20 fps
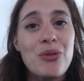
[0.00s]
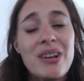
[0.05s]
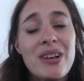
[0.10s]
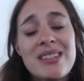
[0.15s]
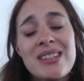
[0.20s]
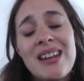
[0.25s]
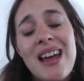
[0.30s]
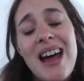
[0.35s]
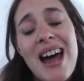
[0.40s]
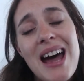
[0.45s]
It's
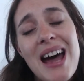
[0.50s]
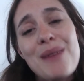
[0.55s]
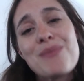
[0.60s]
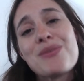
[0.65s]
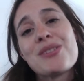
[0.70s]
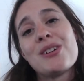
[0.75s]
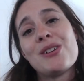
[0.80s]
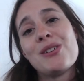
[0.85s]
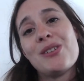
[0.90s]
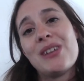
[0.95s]
an
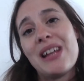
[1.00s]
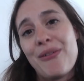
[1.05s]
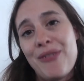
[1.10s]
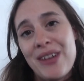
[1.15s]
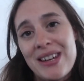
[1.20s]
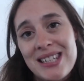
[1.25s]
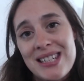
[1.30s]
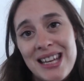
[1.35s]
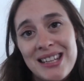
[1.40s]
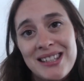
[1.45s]
absolutely
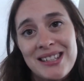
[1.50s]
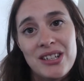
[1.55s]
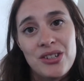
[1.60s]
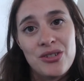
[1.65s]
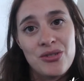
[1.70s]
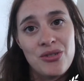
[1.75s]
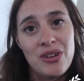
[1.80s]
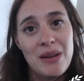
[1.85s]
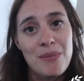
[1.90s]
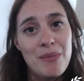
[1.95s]
fantastic
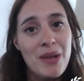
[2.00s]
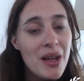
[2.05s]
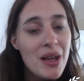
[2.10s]
stream.